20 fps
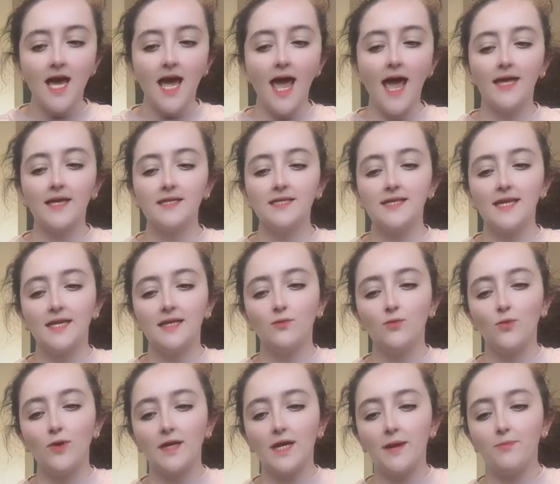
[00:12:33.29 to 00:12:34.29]
and
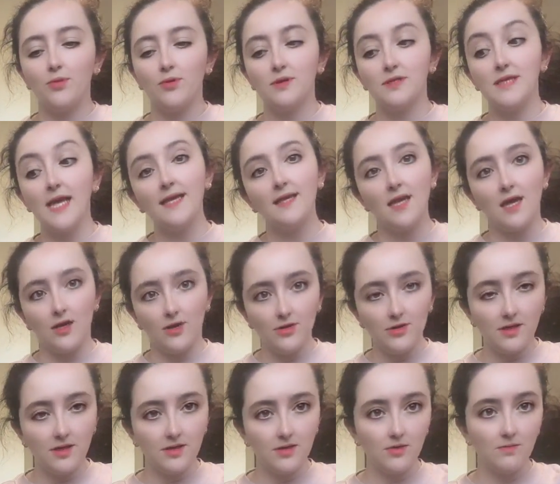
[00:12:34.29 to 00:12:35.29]
then when I put that
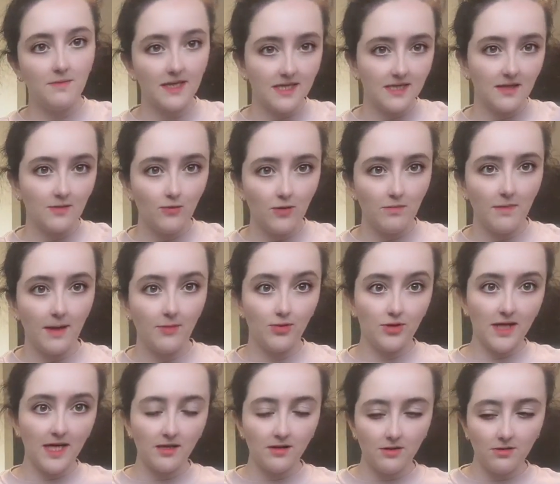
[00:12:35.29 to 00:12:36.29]
out to mix it with my
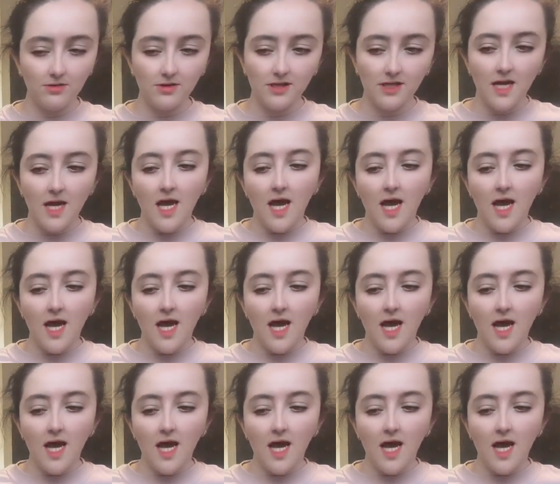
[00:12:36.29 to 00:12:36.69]
potatoes,